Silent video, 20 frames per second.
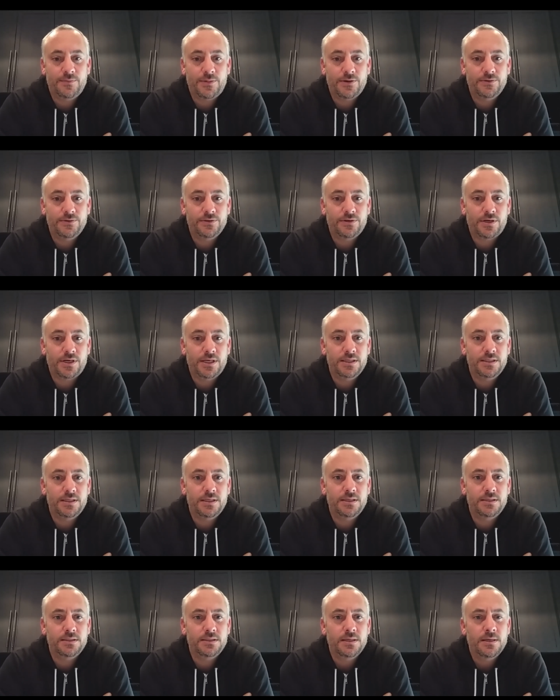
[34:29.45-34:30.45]
post
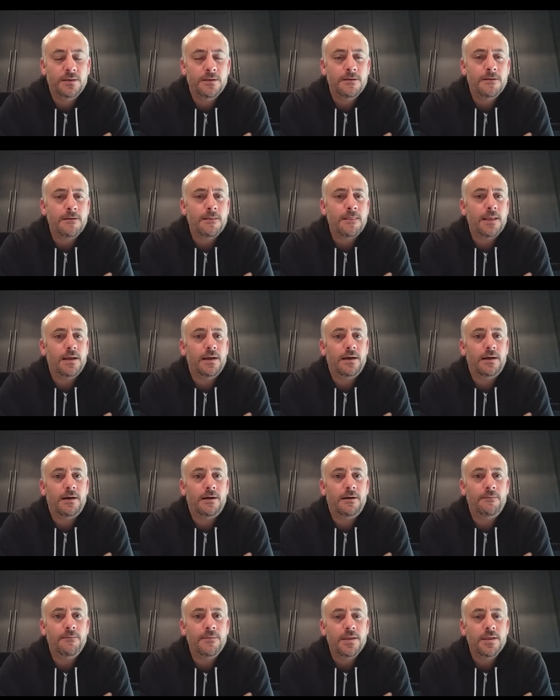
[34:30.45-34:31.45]
crisis
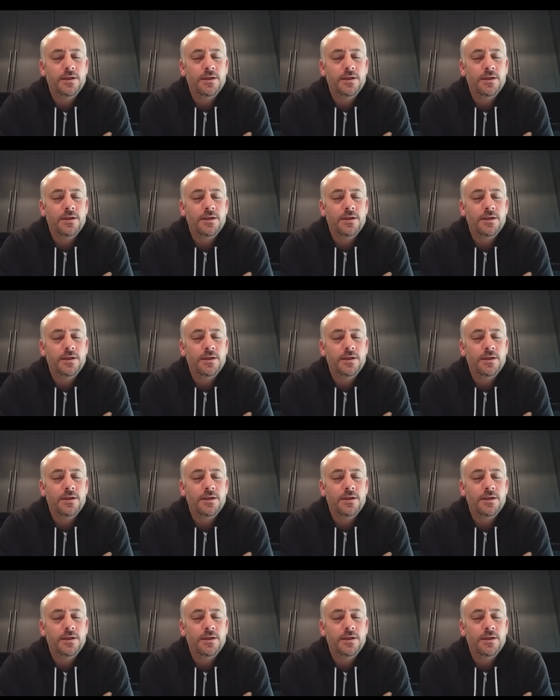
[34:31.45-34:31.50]
uh,